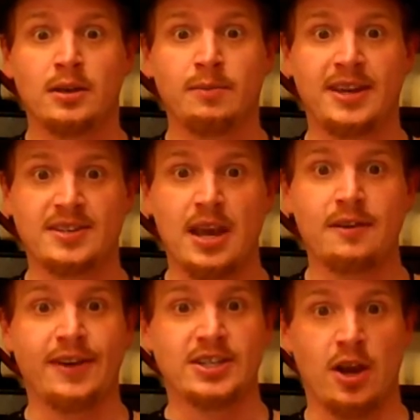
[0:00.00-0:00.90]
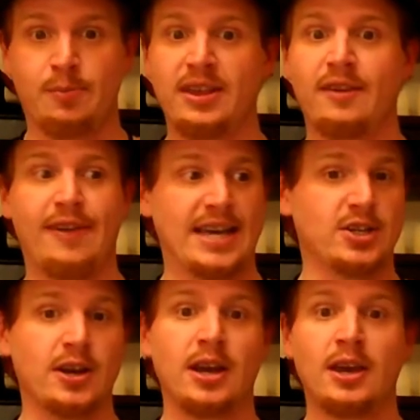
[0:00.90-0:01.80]
make a scared face. Start breathing
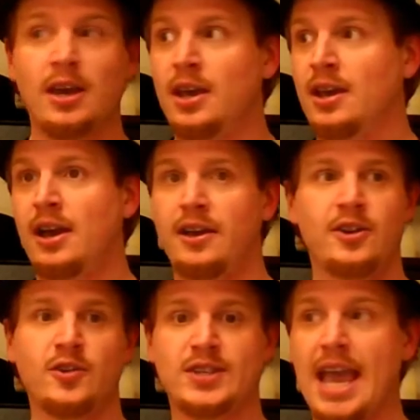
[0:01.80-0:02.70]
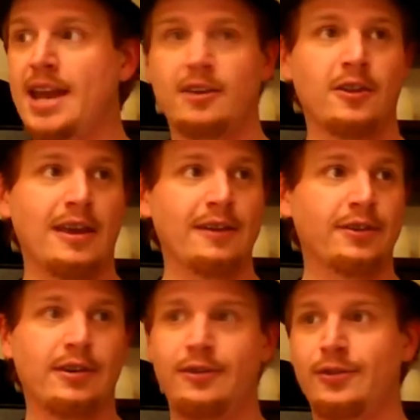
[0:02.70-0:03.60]
faster uh, you're scanning, looking
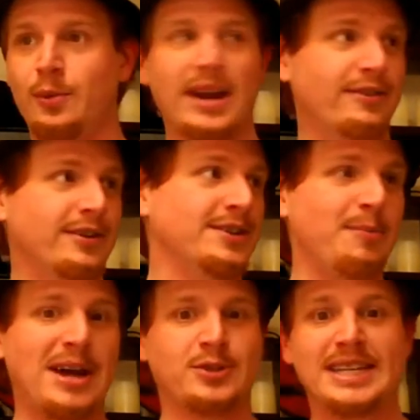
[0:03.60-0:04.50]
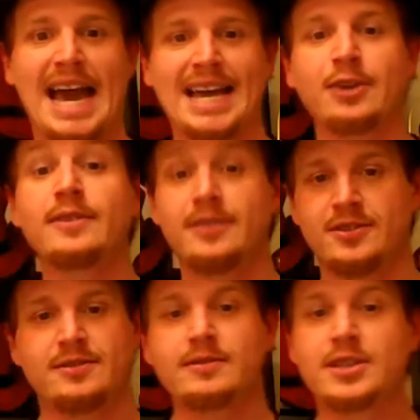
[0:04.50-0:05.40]
for, for whatever is about to attack you. And
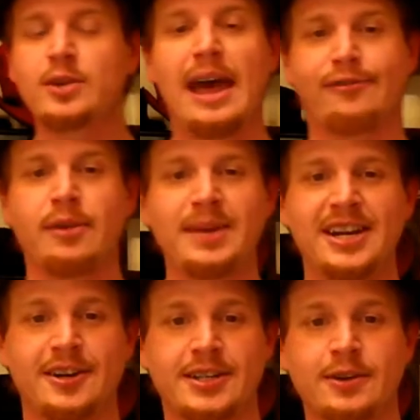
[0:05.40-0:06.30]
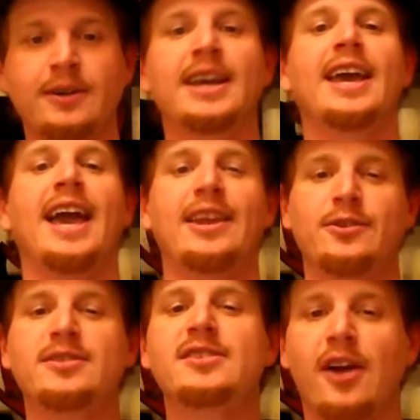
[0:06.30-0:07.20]
just do that for a minute or two, and
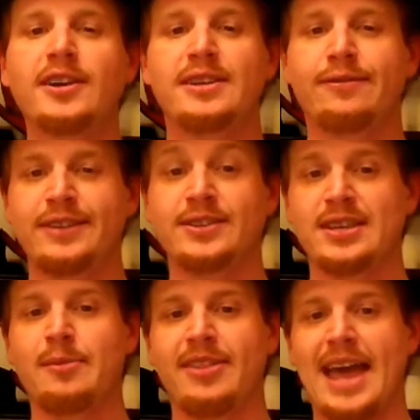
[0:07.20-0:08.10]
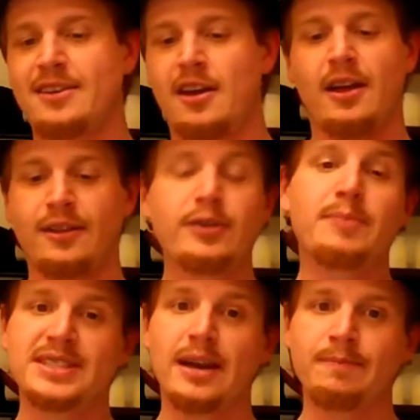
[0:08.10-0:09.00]
you'll start to feel some of that. Not all of it,
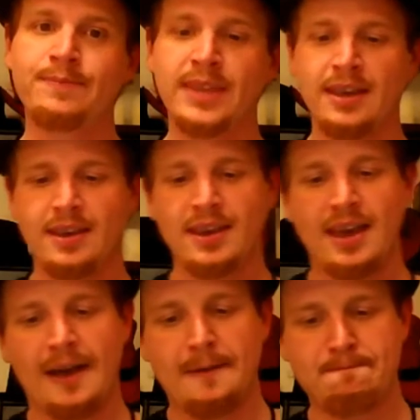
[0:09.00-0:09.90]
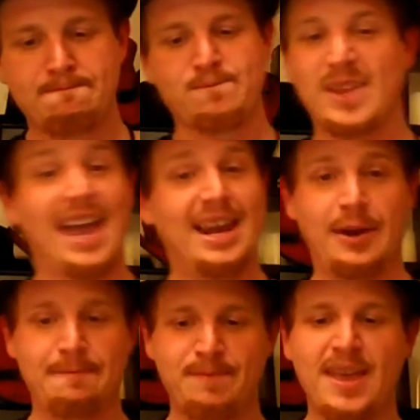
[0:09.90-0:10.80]
but some. Um, anyway,